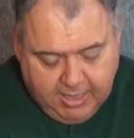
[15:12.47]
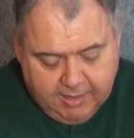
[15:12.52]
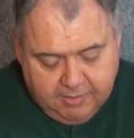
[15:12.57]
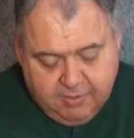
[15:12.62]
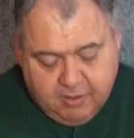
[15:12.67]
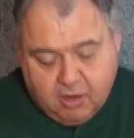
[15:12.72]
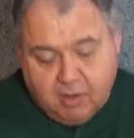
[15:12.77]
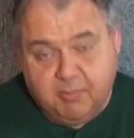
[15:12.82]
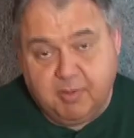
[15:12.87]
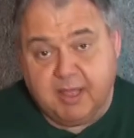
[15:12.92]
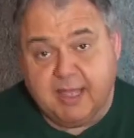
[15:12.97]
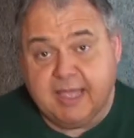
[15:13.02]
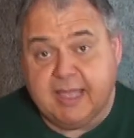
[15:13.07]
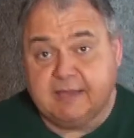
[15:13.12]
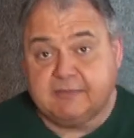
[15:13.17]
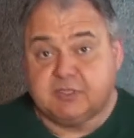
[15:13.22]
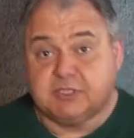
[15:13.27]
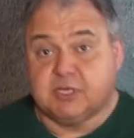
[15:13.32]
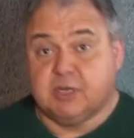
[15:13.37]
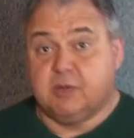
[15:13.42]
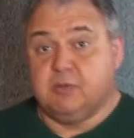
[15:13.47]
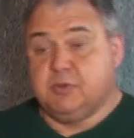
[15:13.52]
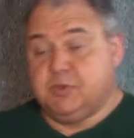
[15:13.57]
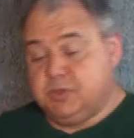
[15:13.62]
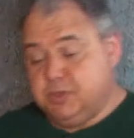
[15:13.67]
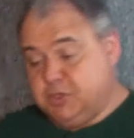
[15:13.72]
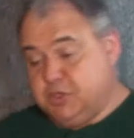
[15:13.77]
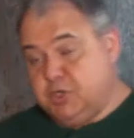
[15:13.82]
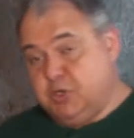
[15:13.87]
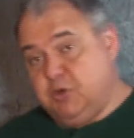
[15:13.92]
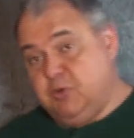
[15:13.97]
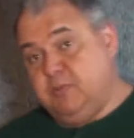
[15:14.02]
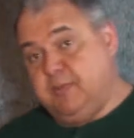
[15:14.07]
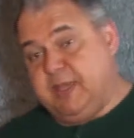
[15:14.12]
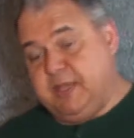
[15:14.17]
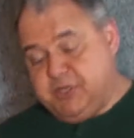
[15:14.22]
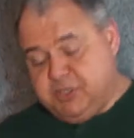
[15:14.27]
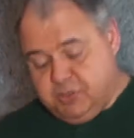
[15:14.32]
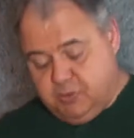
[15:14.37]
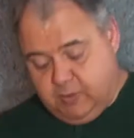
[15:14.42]
thereby I've shown two
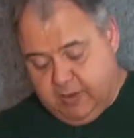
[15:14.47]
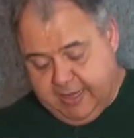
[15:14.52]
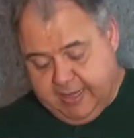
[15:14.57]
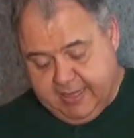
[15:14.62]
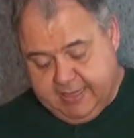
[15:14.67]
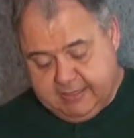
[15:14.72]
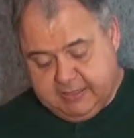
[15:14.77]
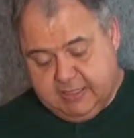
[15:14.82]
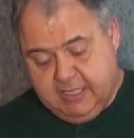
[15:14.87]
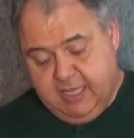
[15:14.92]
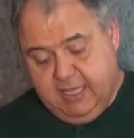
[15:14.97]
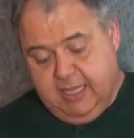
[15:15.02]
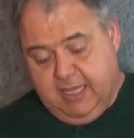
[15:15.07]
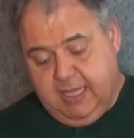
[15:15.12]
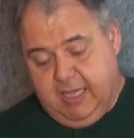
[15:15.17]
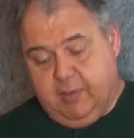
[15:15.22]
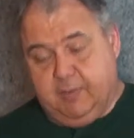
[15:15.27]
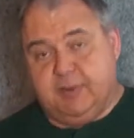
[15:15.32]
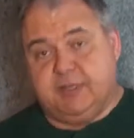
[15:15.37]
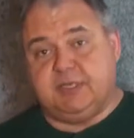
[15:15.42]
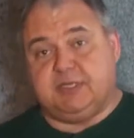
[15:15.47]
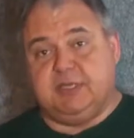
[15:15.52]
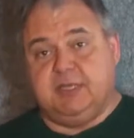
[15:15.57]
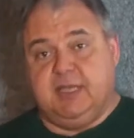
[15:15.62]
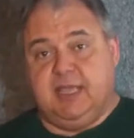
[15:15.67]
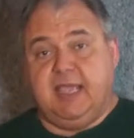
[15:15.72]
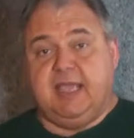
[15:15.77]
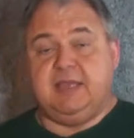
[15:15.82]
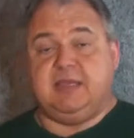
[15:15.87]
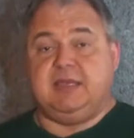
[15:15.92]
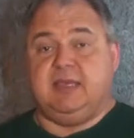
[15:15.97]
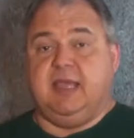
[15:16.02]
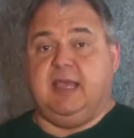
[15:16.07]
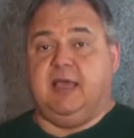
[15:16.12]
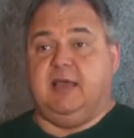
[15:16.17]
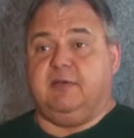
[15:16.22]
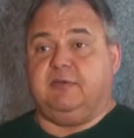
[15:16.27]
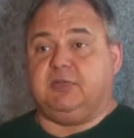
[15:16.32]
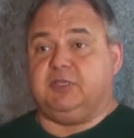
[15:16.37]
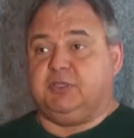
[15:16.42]
major ways in which the
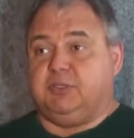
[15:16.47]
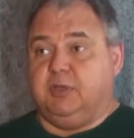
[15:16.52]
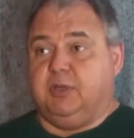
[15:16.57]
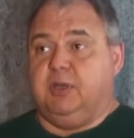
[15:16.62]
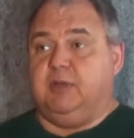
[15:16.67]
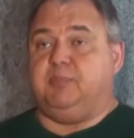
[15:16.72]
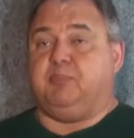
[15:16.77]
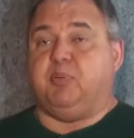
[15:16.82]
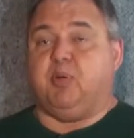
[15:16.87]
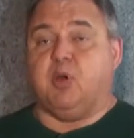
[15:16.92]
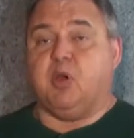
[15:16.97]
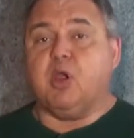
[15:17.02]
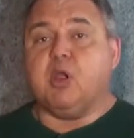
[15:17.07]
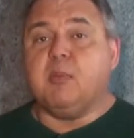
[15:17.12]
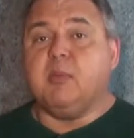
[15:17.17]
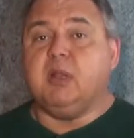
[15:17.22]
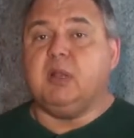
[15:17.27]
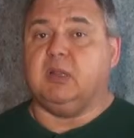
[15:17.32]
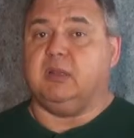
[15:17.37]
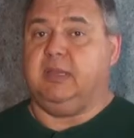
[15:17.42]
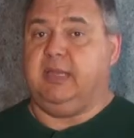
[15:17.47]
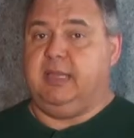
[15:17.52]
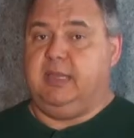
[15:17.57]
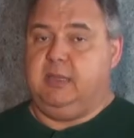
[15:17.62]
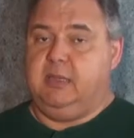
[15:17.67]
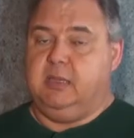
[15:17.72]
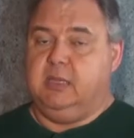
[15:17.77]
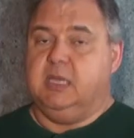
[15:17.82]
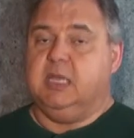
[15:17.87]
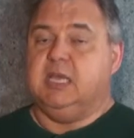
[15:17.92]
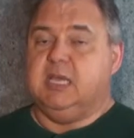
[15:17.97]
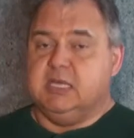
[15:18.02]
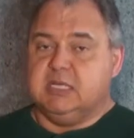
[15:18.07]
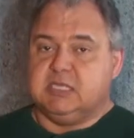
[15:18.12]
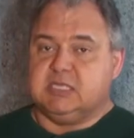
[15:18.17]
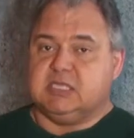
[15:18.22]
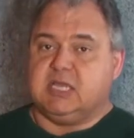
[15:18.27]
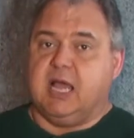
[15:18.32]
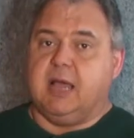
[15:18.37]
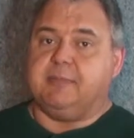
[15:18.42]
ATF should permanently
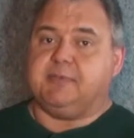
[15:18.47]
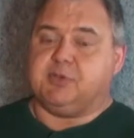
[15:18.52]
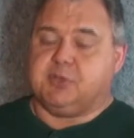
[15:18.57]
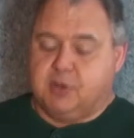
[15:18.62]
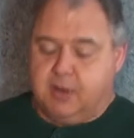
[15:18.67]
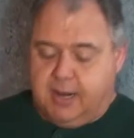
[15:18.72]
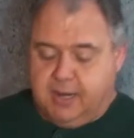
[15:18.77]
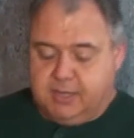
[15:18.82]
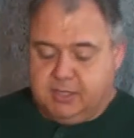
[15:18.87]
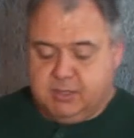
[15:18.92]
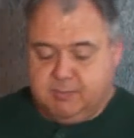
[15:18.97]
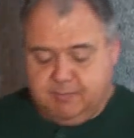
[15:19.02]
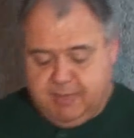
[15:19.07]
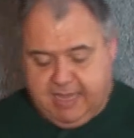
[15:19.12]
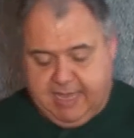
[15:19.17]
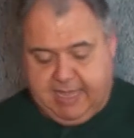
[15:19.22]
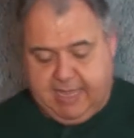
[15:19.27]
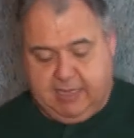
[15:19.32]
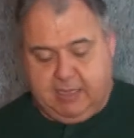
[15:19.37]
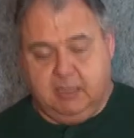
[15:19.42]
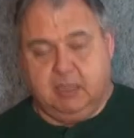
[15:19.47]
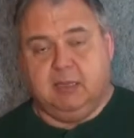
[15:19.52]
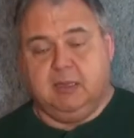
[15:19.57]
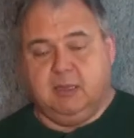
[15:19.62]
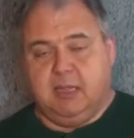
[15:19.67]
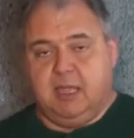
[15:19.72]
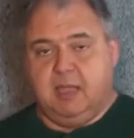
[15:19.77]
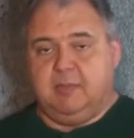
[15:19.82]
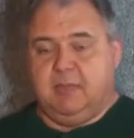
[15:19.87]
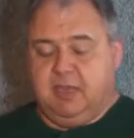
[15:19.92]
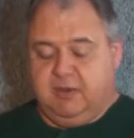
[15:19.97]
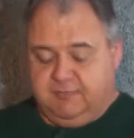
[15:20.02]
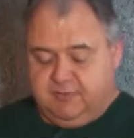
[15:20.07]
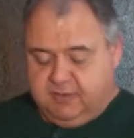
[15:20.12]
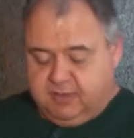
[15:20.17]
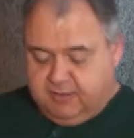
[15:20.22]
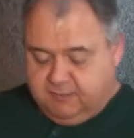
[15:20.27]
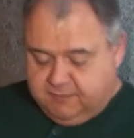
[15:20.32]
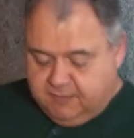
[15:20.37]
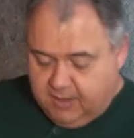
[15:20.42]
stop trying to ban
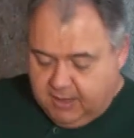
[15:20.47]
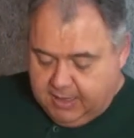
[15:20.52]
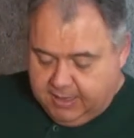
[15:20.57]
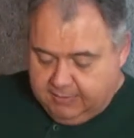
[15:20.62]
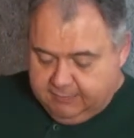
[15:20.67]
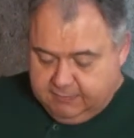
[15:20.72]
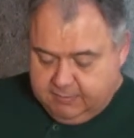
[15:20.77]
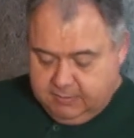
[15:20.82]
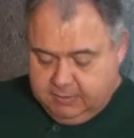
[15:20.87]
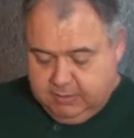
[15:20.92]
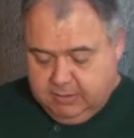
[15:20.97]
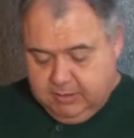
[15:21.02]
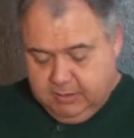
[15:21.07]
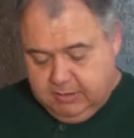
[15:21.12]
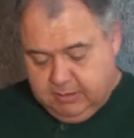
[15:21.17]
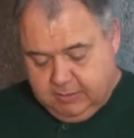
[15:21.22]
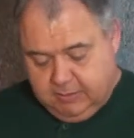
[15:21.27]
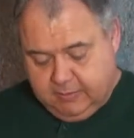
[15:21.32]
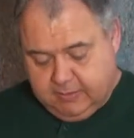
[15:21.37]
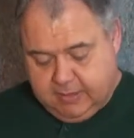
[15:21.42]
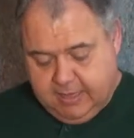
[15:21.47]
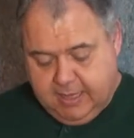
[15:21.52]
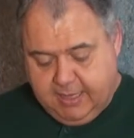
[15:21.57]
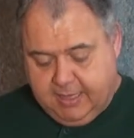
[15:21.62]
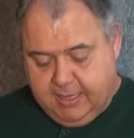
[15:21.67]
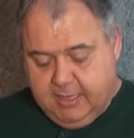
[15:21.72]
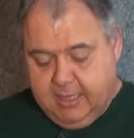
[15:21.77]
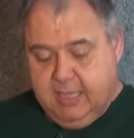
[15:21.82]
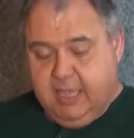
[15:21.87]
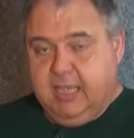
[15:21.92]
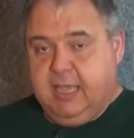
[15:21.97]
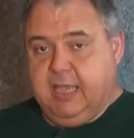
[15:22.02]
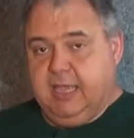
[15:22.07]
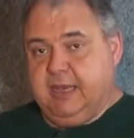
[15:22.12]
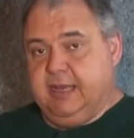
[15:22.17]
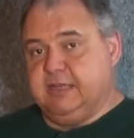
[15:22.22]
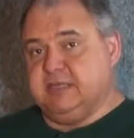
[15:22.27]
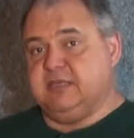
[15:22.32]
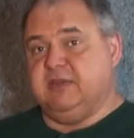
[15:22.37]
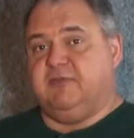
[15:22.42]
M855. Okay?
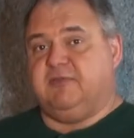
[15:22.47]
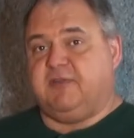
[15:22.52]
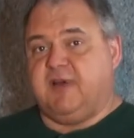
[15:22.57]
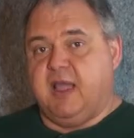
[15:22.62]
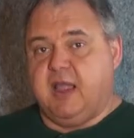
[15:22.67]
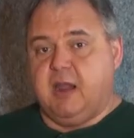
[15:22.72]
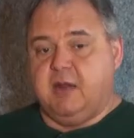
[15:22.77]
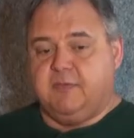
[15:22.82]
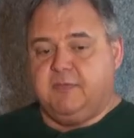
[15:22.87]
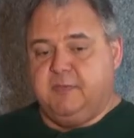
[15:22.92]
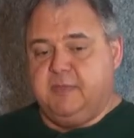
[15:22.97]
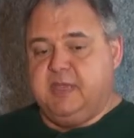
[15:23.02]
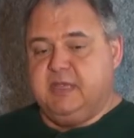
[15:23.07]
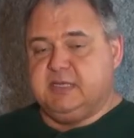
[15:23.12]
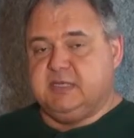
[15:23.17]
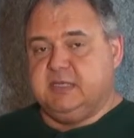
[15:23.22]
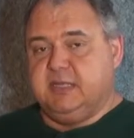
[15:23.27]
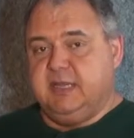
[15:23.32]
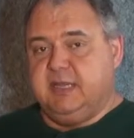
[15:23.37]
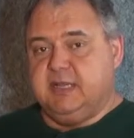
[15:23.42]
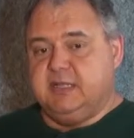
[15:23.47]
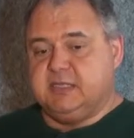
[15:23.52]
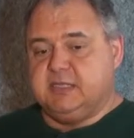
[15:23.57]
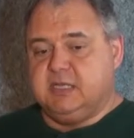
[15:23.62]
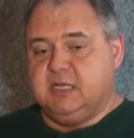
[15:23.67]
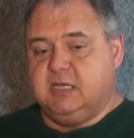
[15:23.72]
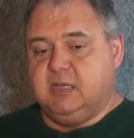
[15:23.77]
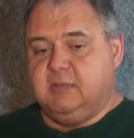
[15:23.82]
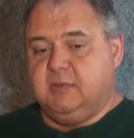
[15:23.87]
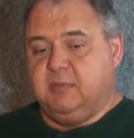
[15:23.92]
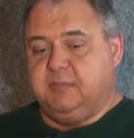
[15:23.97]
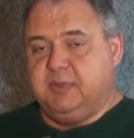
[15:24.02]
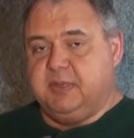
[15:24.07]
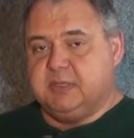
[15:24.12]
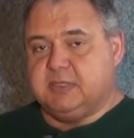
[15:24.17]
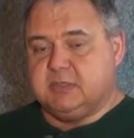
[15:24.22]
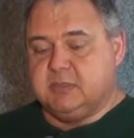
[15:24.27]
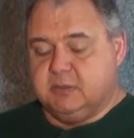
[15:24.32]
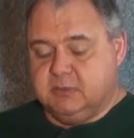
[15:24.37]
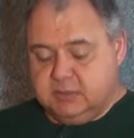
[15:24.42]
It isn't fired from easily concealable
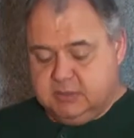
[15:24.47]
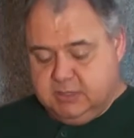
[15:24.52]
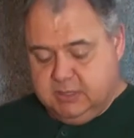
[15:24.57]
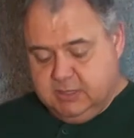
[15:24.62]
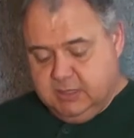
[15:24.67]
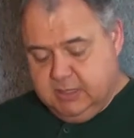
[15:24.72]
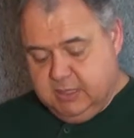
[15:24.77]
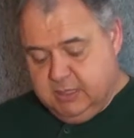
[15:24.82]
pistols.